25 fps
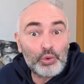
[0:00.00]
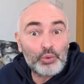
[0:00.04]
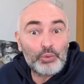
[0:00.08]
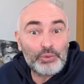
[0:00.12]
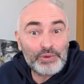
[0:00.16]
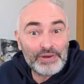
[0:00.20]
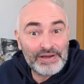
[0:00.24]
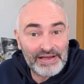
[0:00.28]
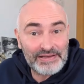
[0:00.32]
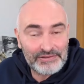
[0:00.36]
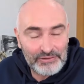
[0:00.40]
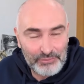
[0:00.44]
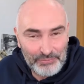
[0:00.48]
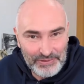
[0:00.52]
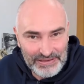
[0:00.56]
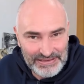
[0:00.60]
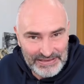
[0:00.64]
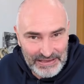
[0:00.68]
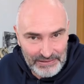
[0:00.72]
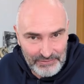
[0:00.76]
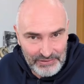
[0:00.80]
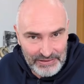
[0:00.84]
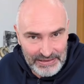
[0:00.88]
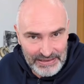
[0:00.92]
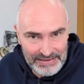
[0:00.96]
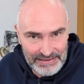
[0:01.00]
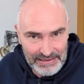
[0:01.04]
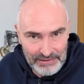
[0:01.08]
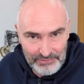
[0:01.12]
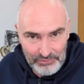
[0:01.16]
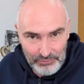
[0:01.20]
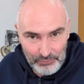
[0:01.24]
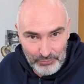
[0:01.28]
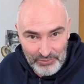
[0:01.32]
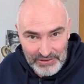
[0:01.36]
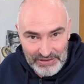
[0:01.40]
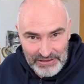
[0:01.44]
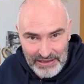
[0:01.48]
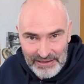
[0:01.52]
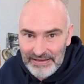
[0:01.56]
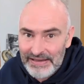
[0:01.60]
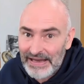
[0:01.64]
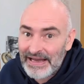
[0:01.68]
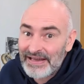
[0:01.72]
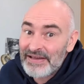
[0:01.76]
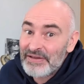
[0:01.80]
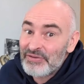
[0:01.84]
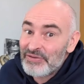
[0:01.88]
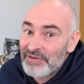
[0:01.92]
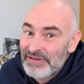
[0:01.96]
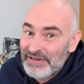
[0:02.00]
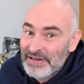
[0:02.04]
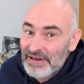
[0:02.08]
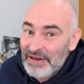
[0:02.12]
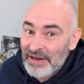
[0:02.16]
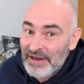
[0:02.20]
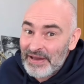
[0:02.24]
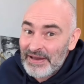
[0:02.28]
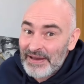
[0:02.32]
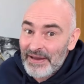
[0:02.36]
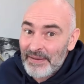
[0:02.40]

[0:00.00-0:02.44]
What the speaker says: only gives me 77% accuracy,